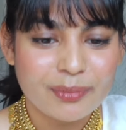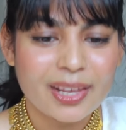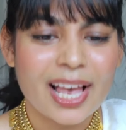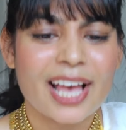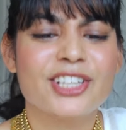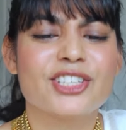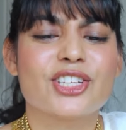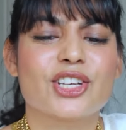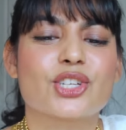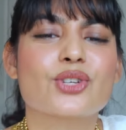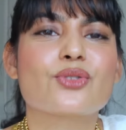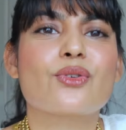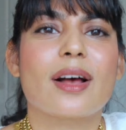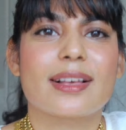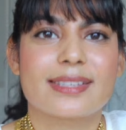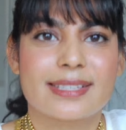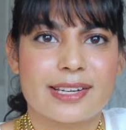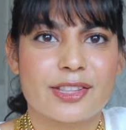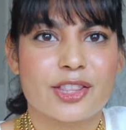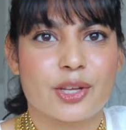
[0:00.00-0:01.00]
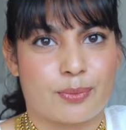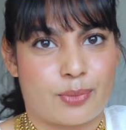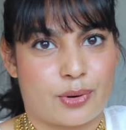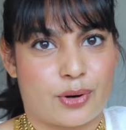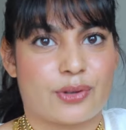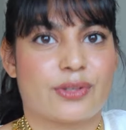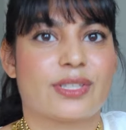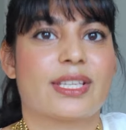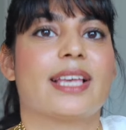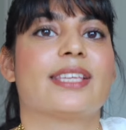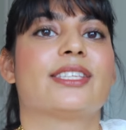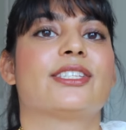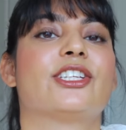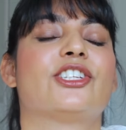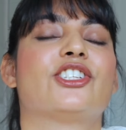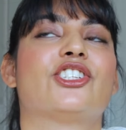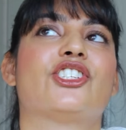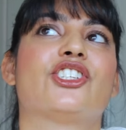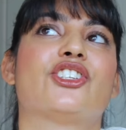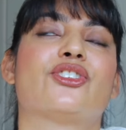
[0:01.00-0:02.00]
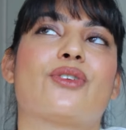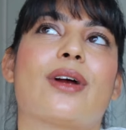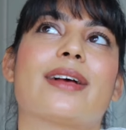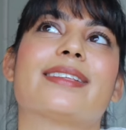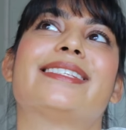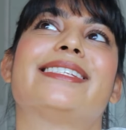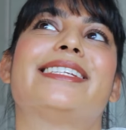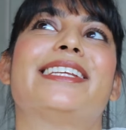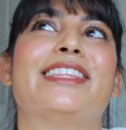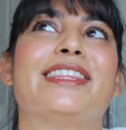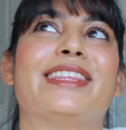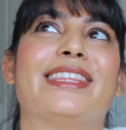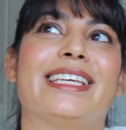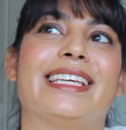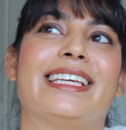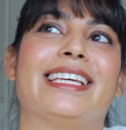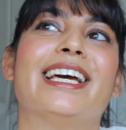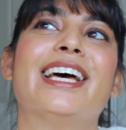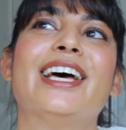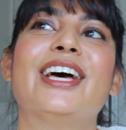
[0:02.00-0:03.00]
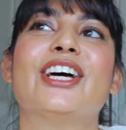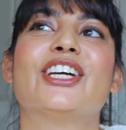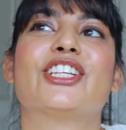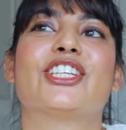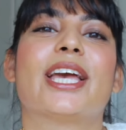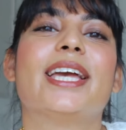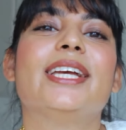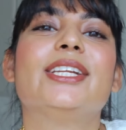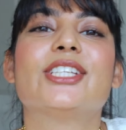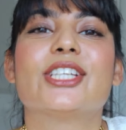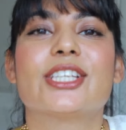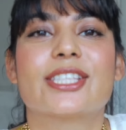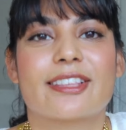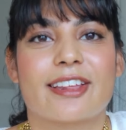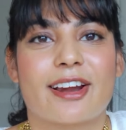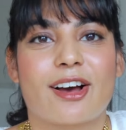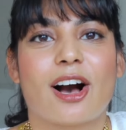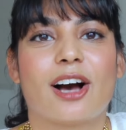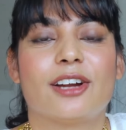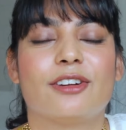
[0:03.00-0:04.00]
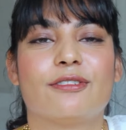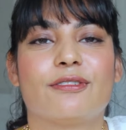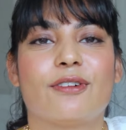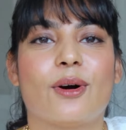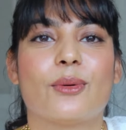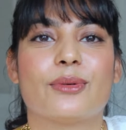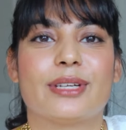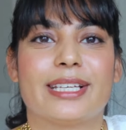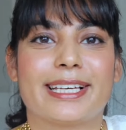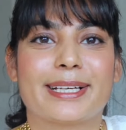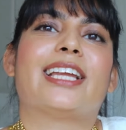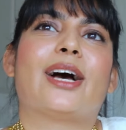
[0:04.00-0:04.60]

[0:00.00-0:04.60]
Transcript: and to trust in the process, to trust in the changes that are unfolding.